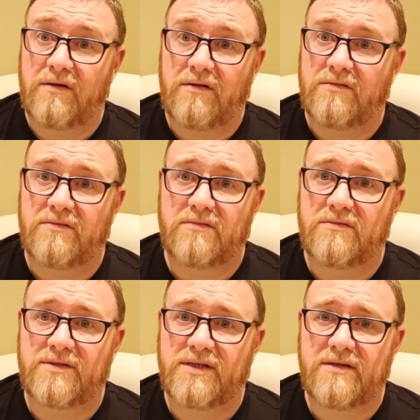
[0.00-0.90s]
You know,
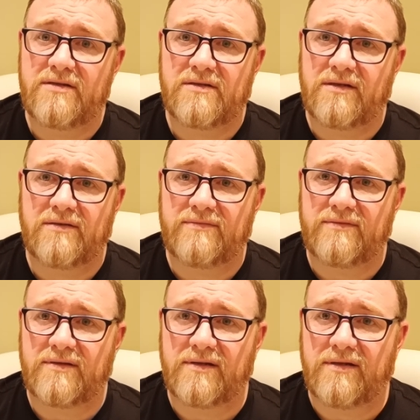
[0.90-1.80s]
seriously.
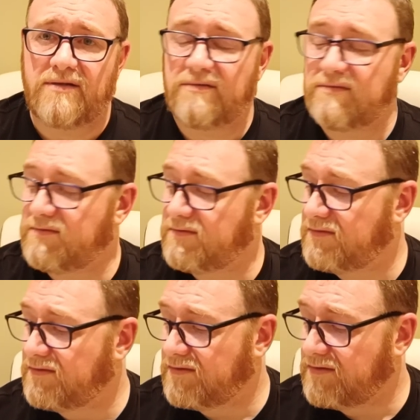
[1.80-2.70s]

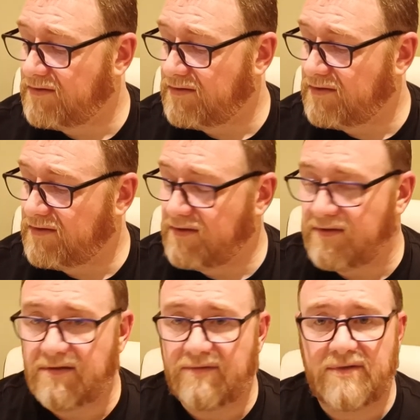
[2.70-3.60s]

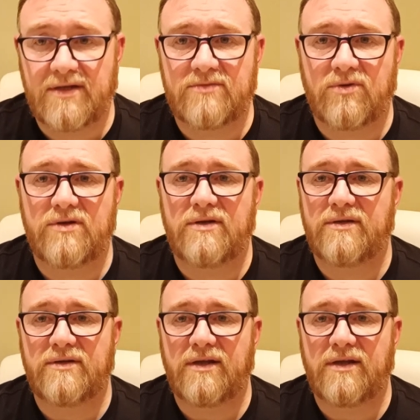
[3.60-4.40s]
You sometimes wonder.